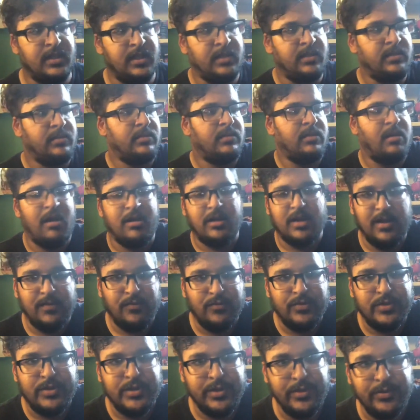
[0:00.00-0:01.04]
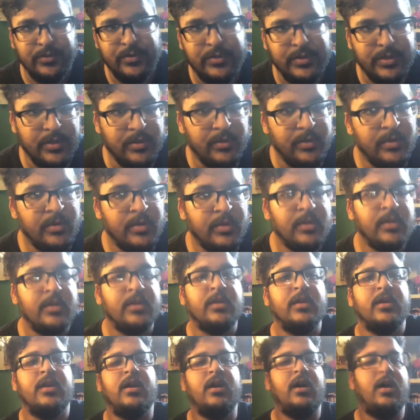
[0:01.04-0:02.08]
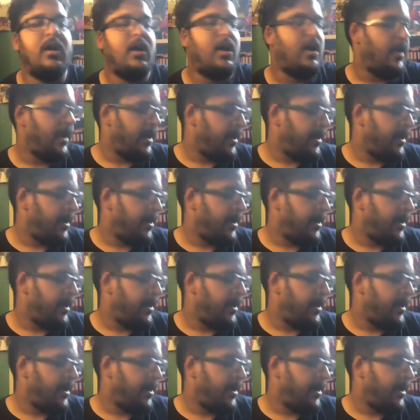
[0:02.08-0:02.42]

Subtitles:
and hardcovers too. So, all